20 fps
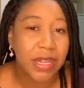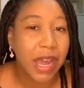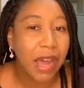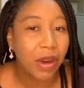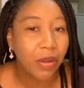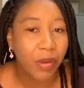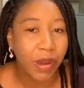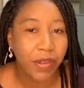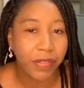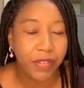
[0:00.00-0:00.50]

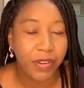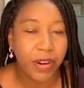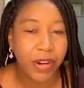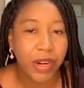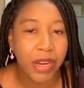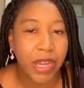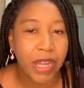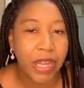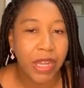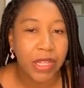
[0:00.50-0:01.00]

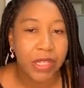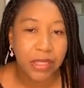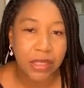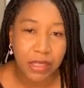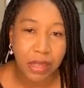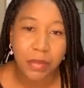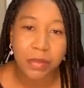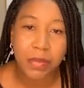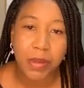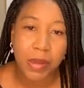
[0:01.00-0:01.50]
However,
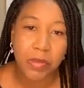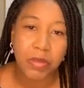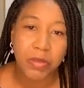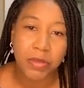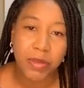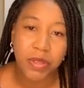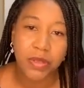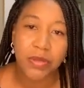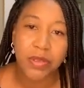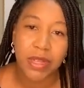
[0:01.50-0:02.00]
some
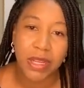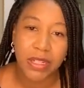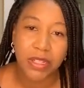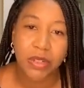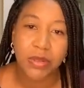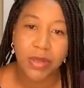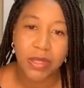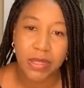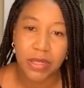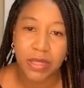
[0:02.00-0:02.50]
people between
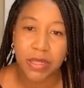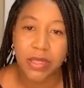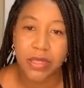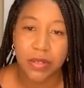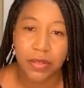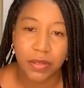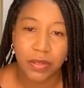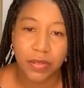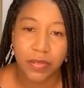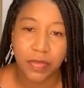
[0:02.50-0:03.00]
age 26
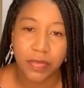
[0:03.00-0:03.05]
and